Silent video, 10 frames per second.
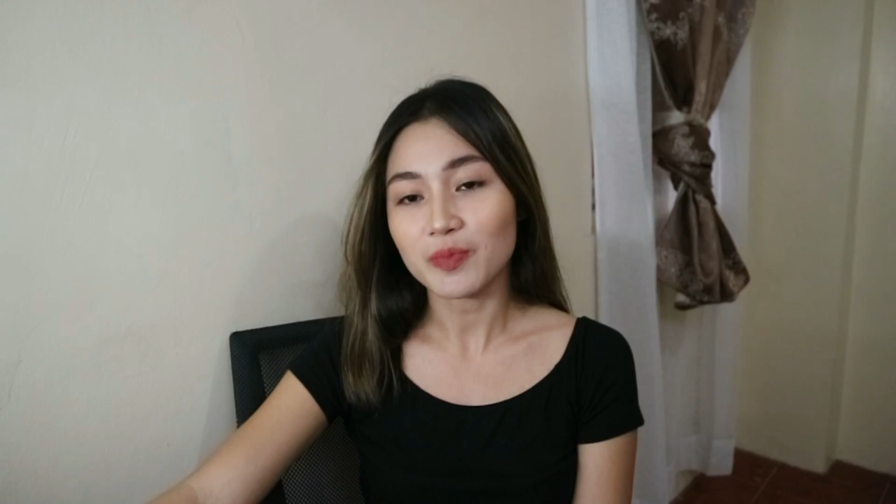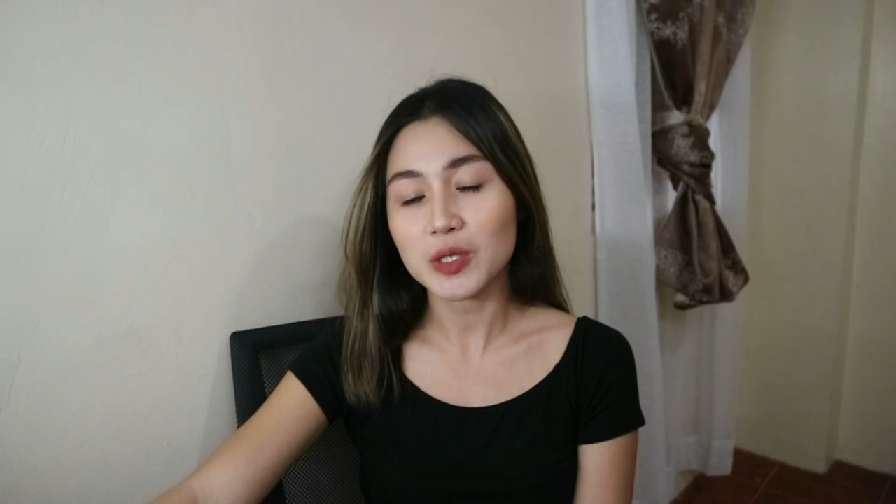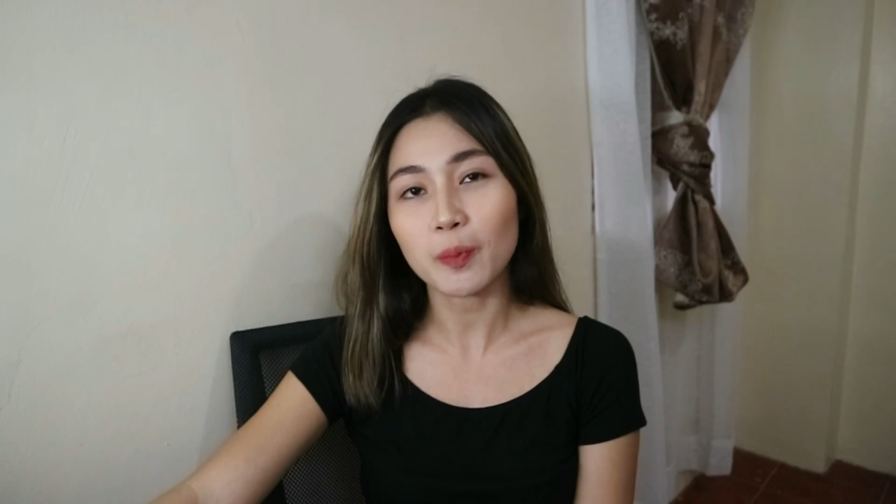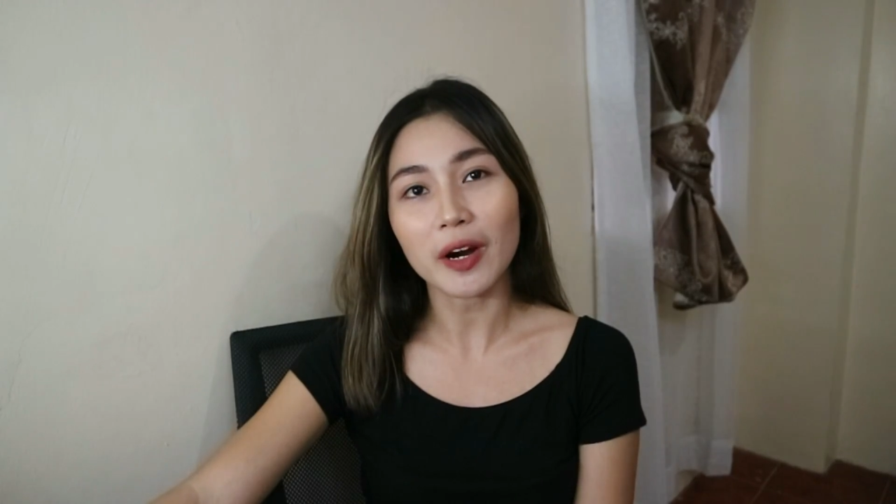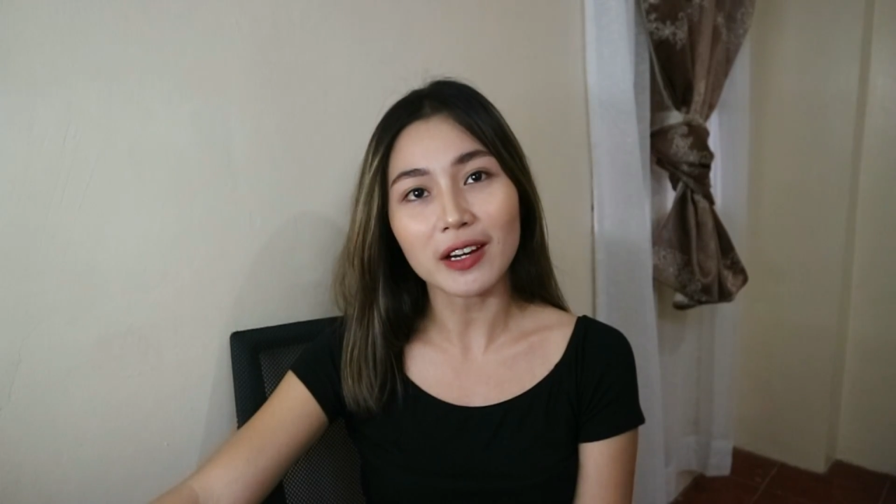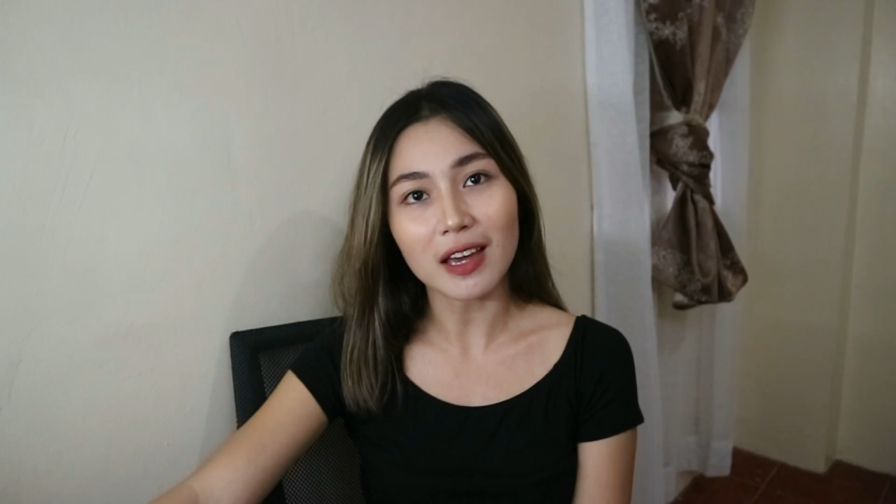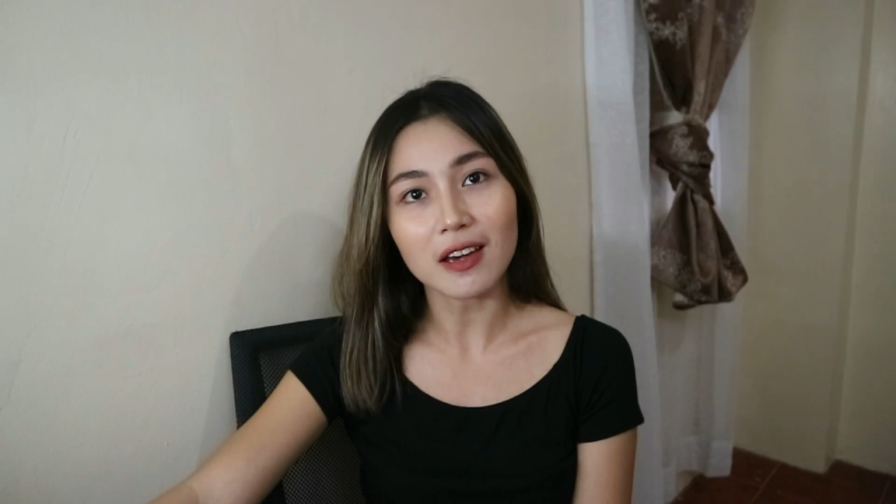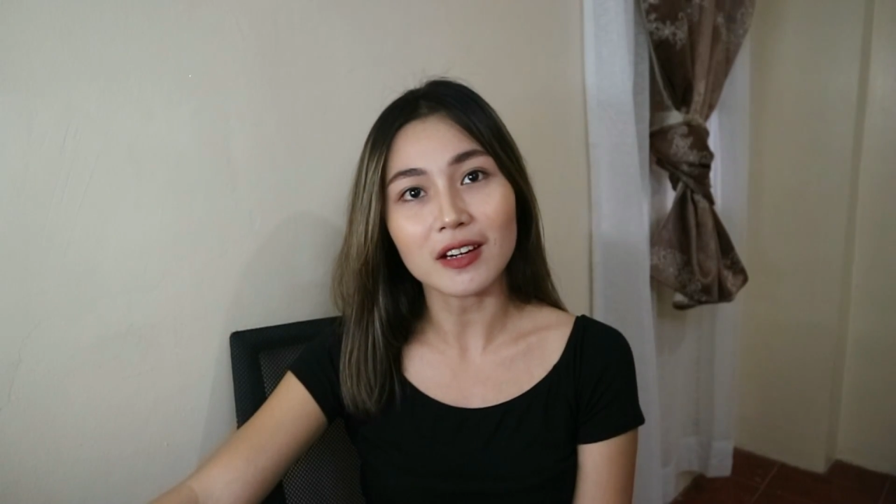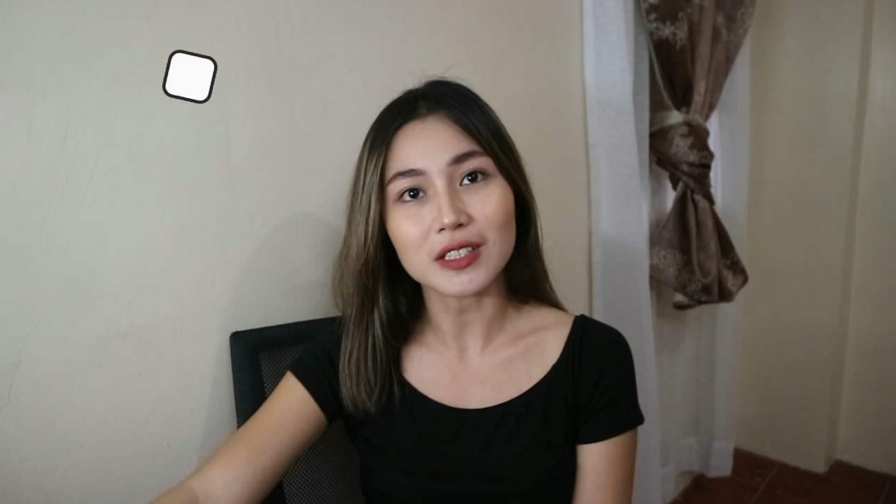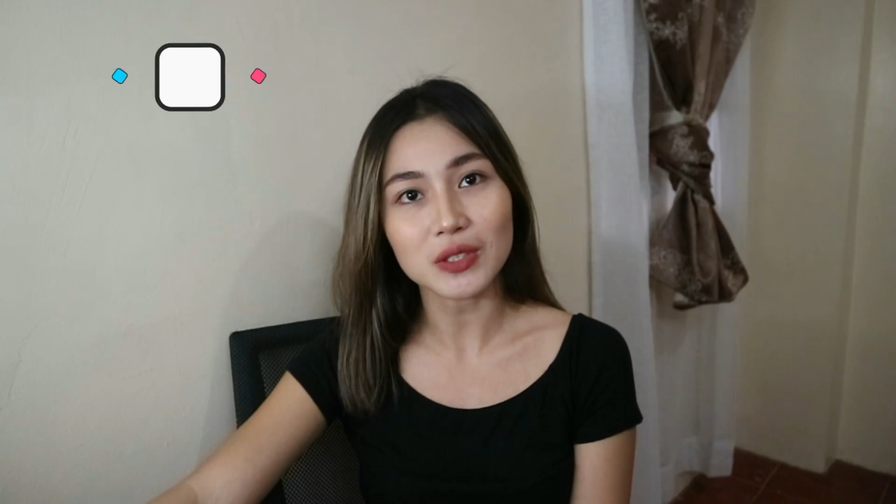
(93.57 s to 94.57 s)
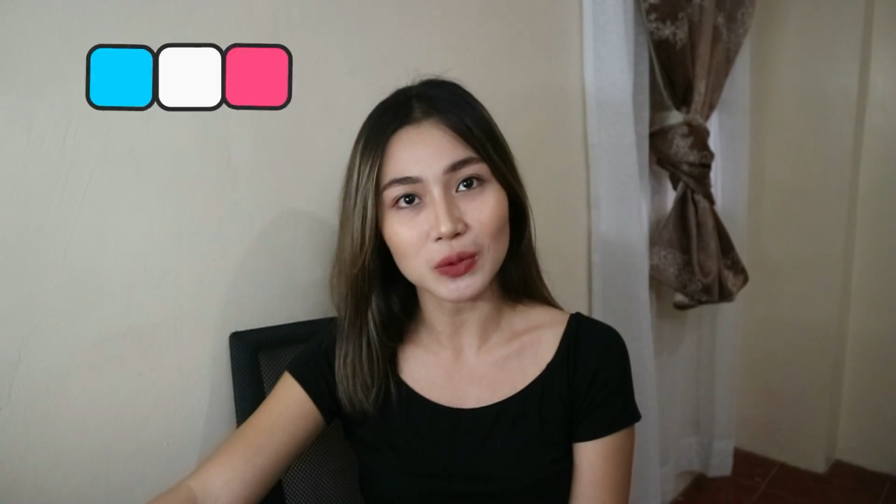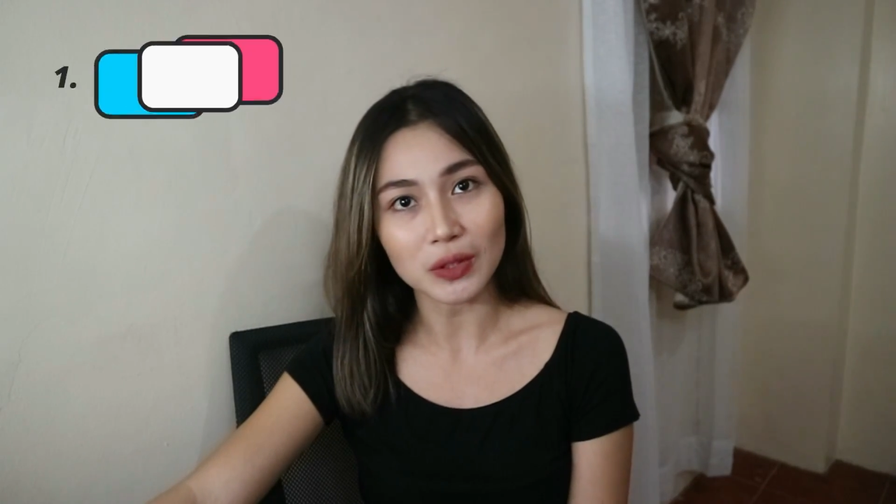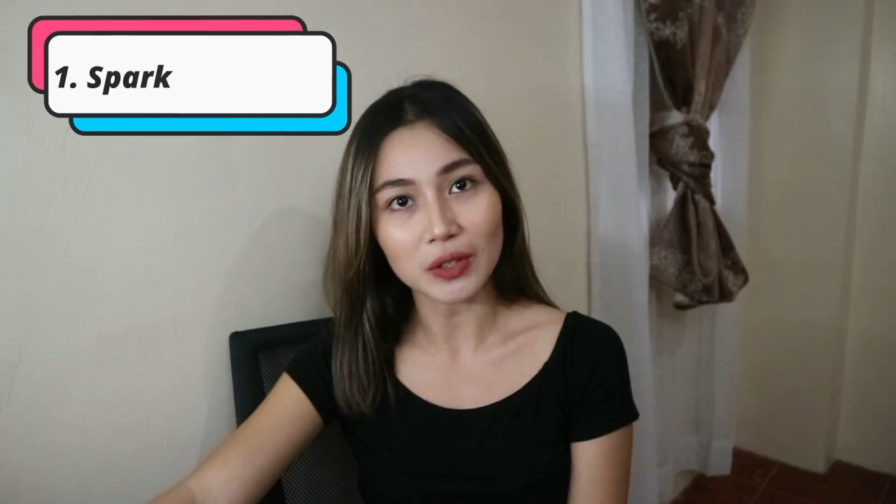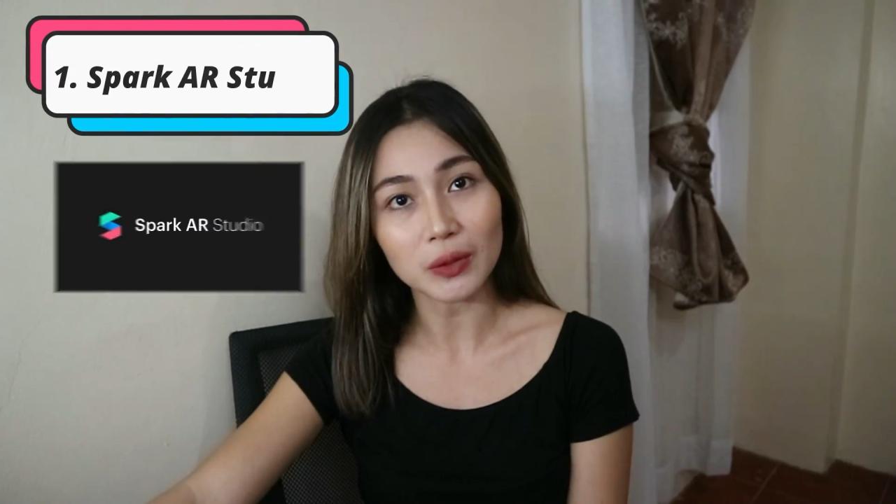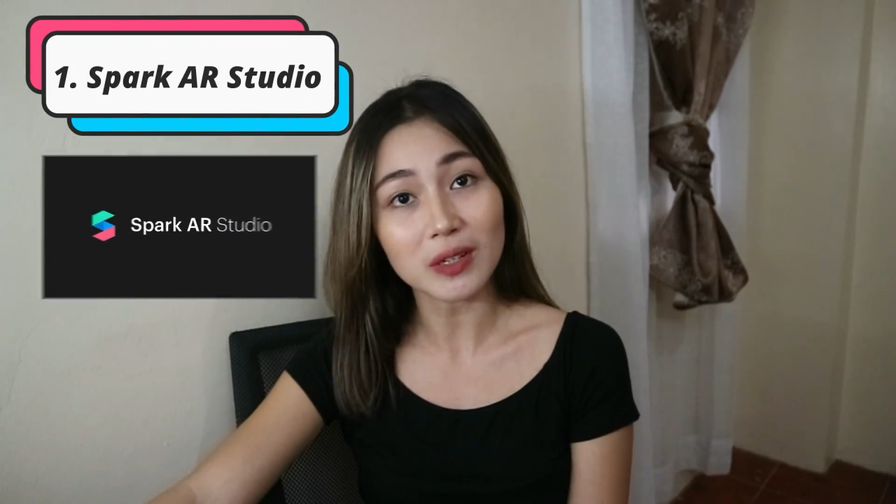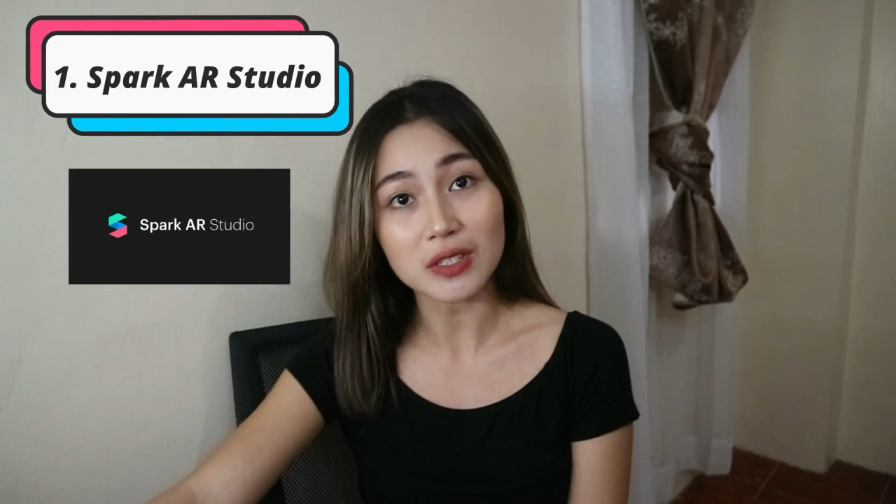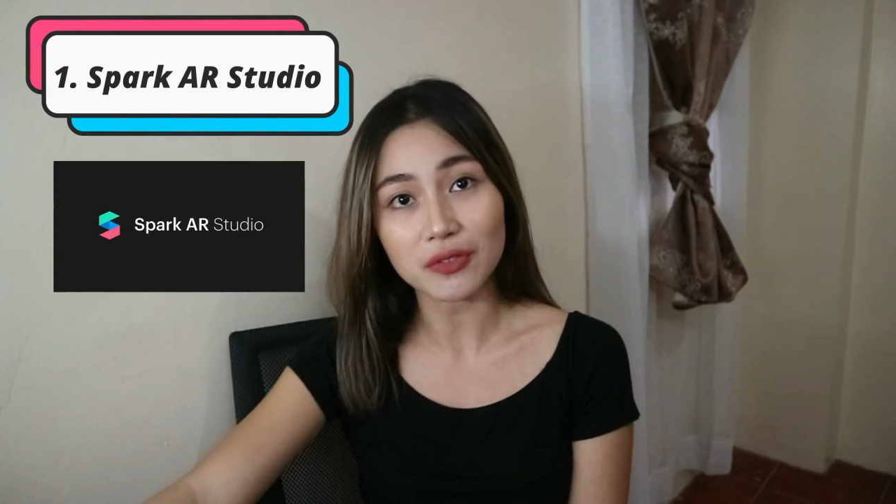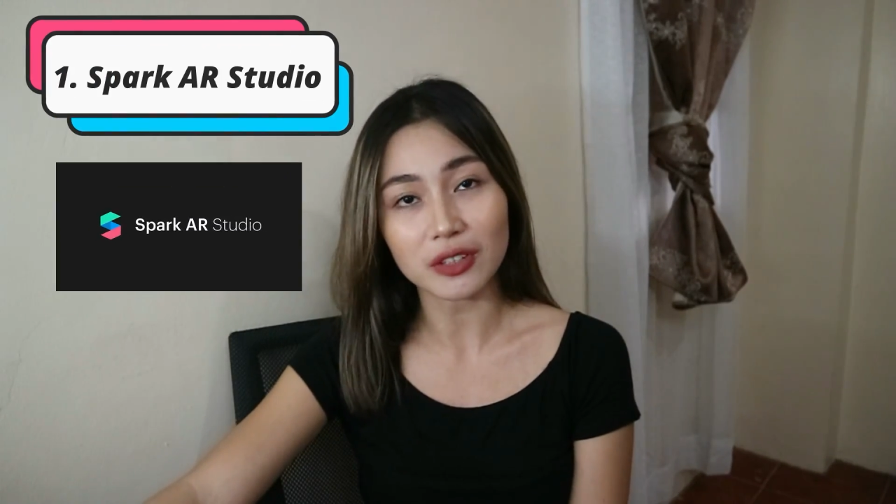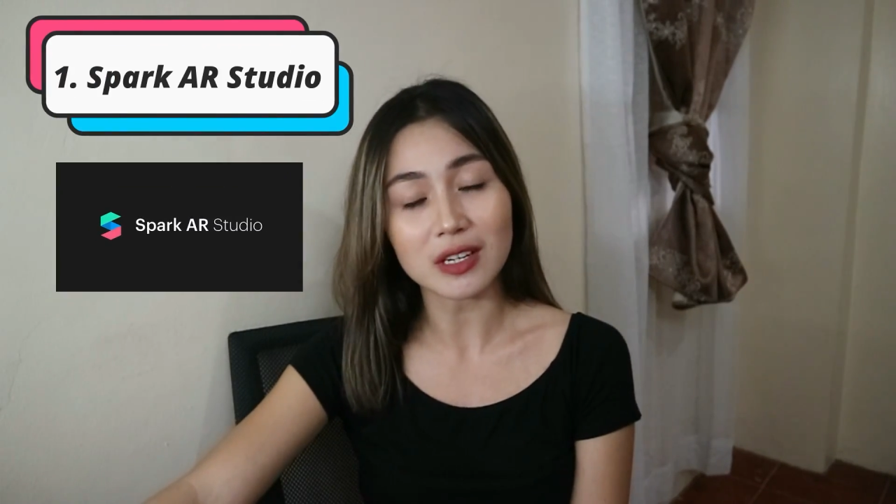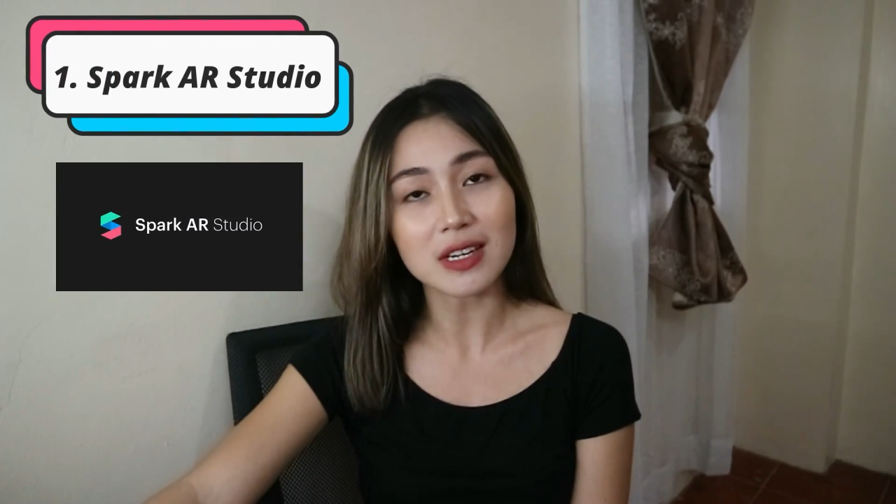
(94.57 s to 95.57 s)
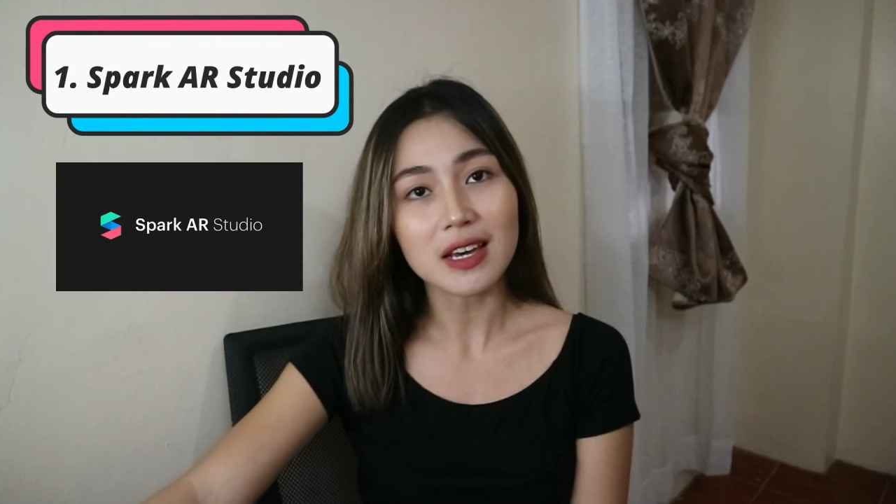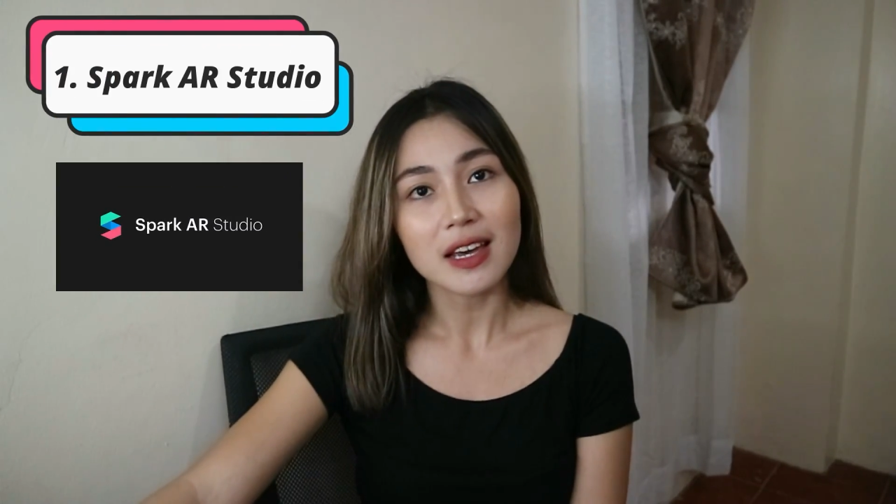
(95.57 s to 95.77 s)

Spark AR Studio. It's free.